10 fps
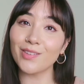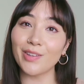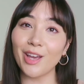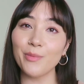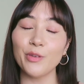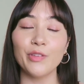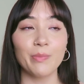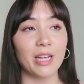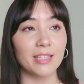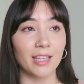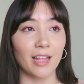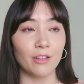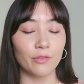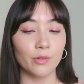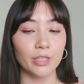So, yeah, I'm moving back to
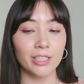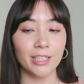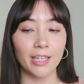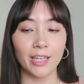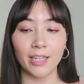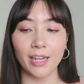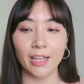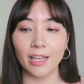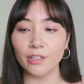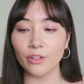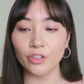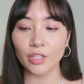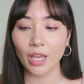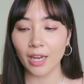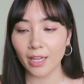California. And I guess I'll
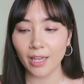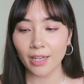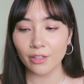just kind of get